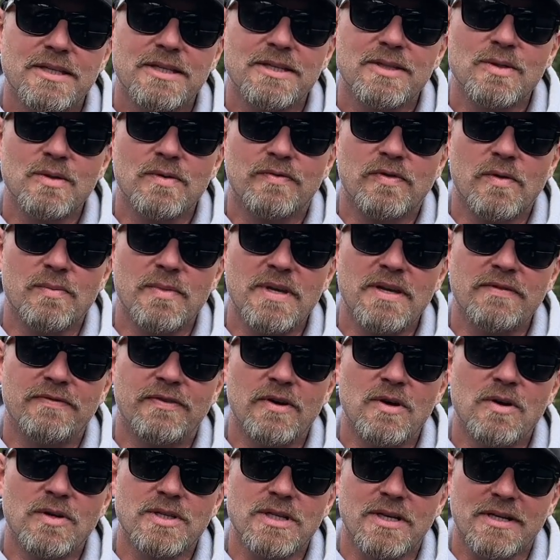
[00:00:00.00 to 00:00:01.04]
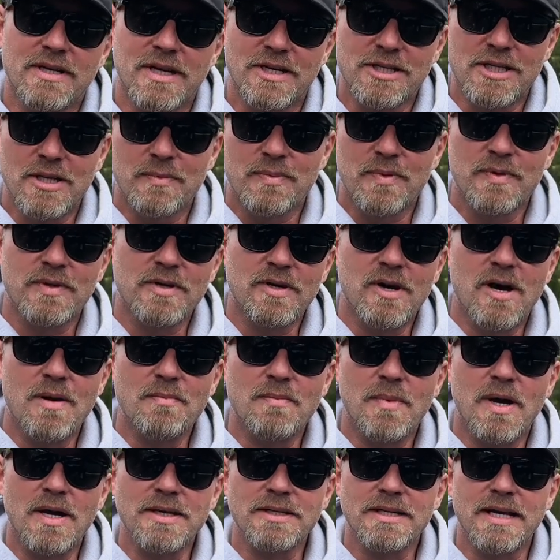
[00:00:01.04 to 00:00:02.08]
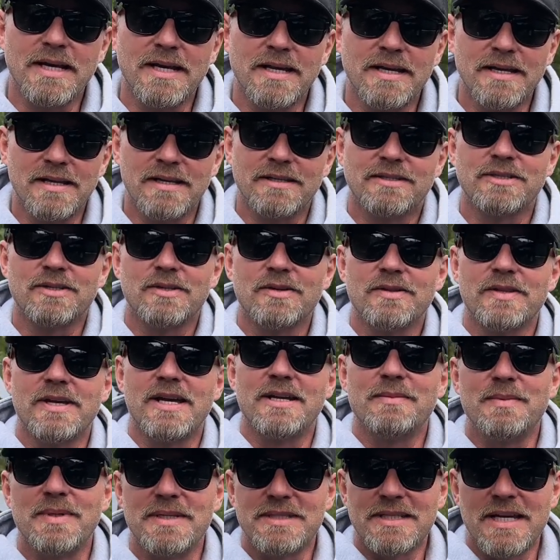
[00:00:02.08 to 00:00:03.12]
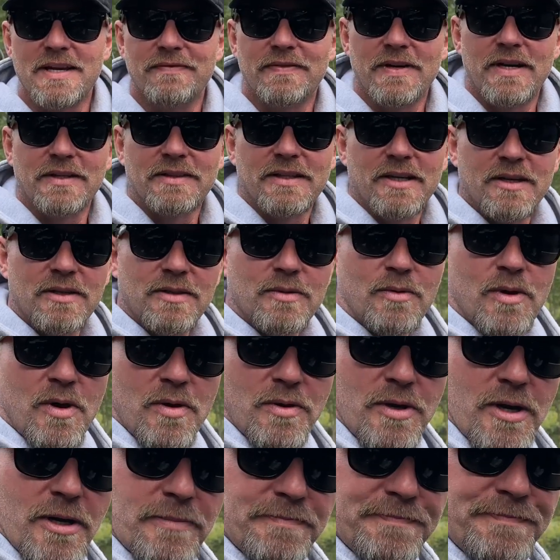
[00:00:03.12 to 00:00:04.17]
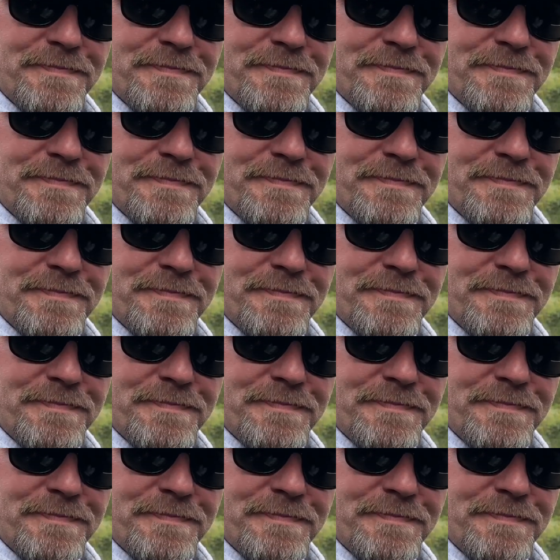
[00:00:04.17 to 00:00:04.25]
to do it for me, folks. I'll catch up with you on Monday. Until then, be safe out there on the road, y'all.